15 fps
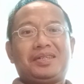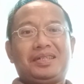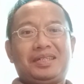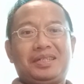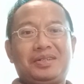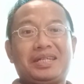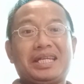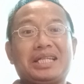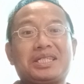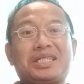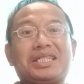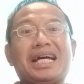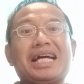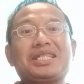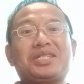you can
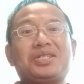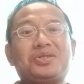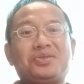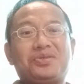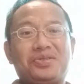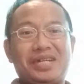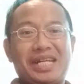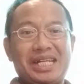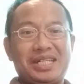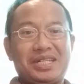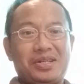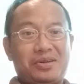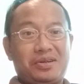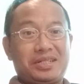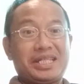start to read
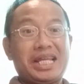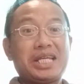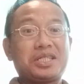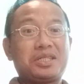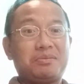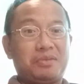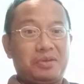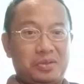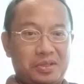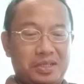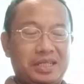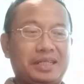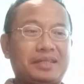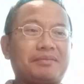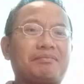your textbook.
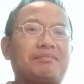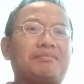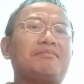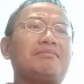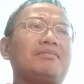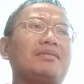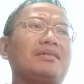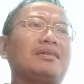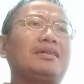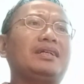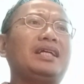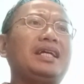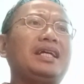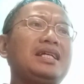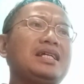
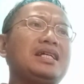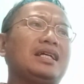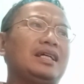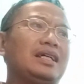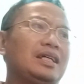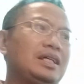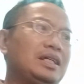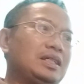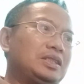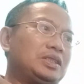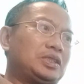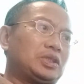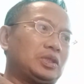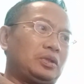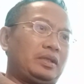Okay,
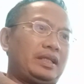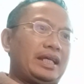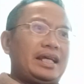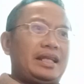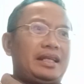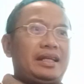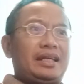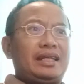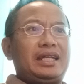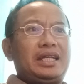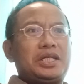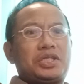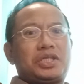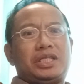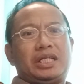so that
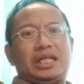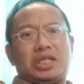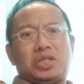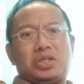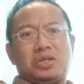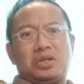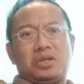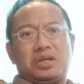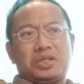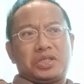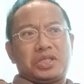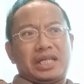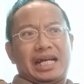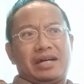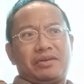is the
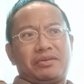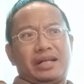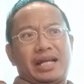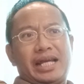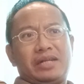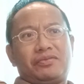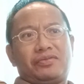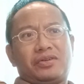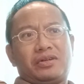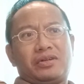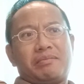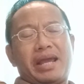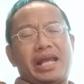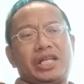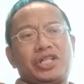course outline for
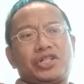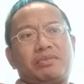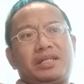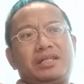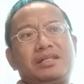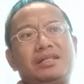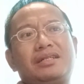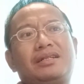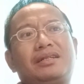management,